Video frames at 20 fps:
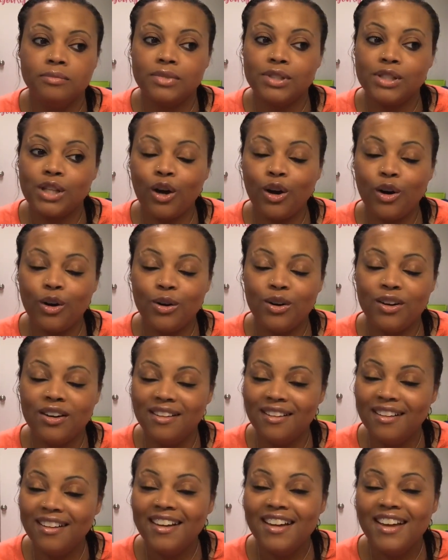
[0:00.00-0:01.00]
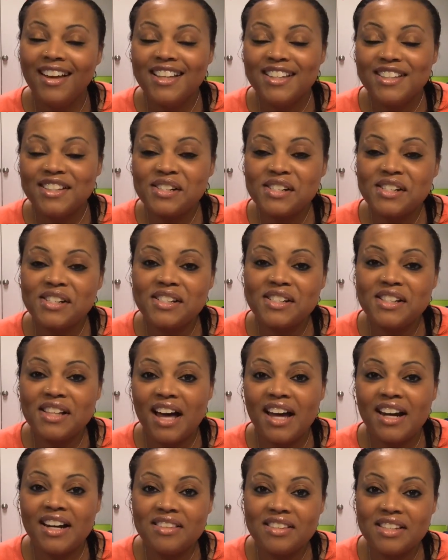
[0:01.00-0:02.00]
So there's just a
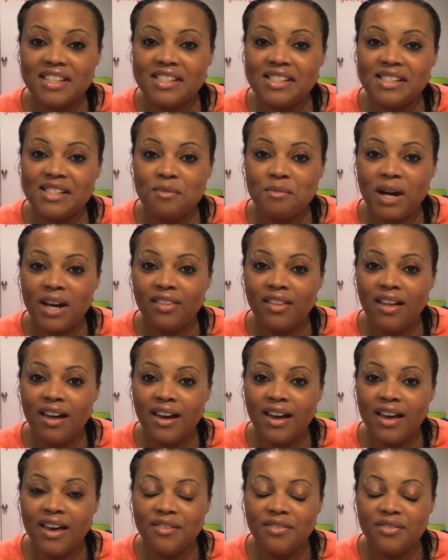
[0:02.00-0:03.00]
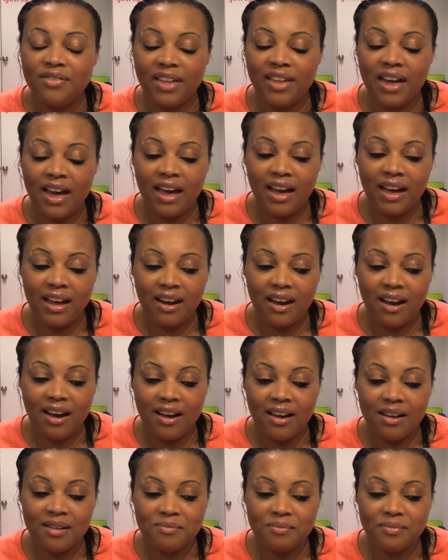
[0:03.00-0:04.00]
lot of things in my life that
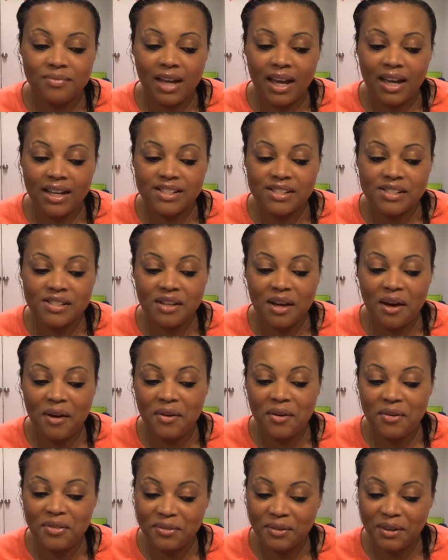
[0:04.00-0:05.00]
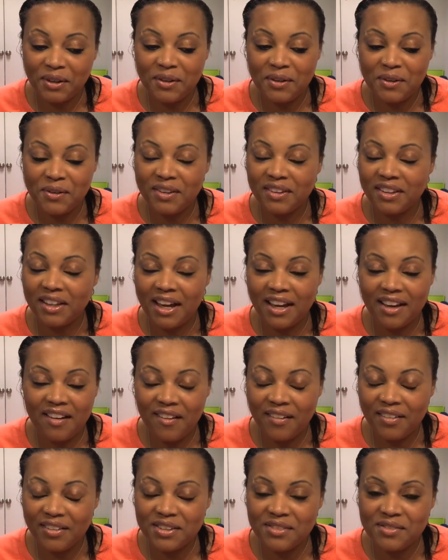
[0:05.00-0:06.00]
I just go through, like
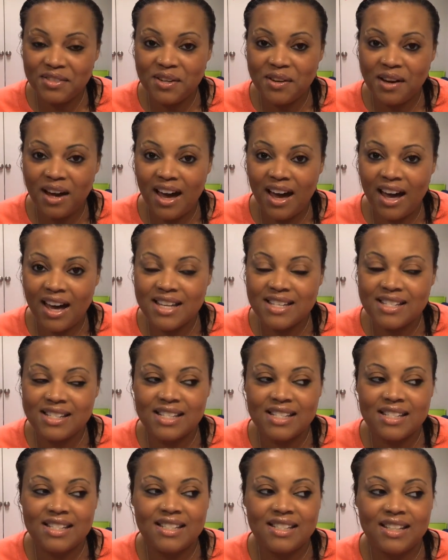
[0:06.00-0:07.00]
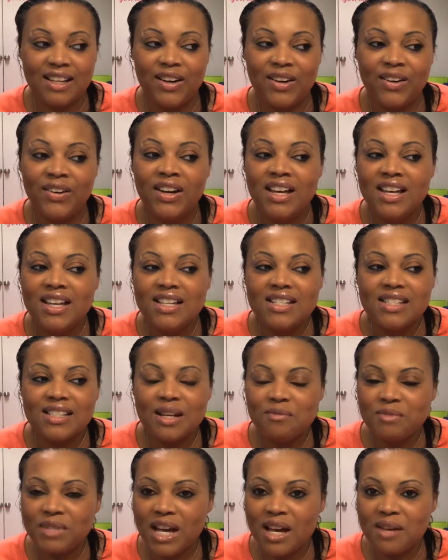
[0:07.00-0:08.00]
all of you guys, and so
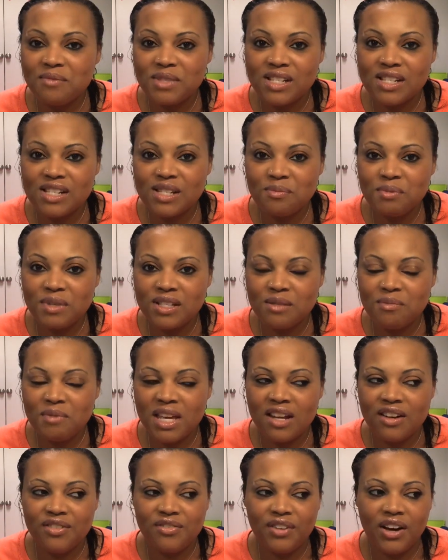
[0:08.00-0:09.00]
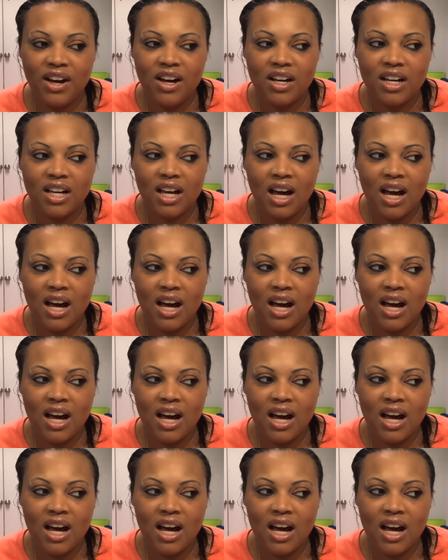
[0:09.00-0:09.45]
sometimes it just puts me in a funk.